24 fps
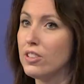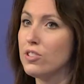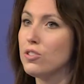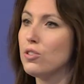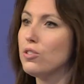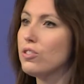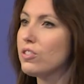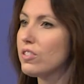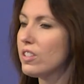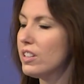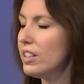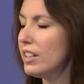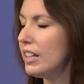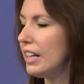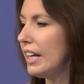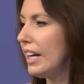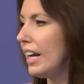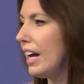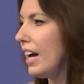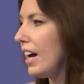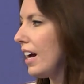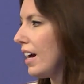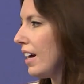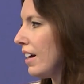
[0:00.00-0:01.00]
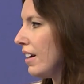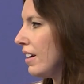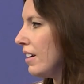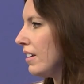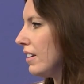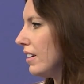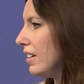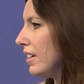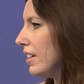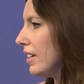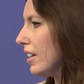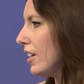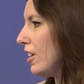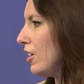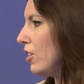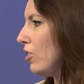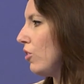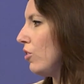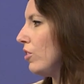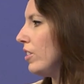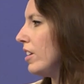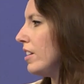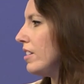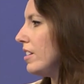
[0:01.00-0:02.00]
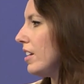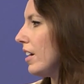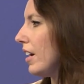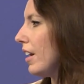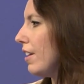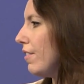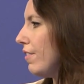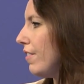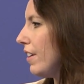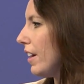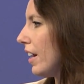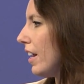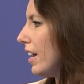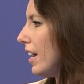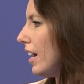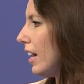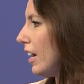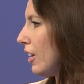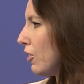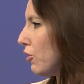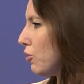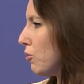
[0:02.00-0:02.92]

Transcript: the request was uh, if there were other cases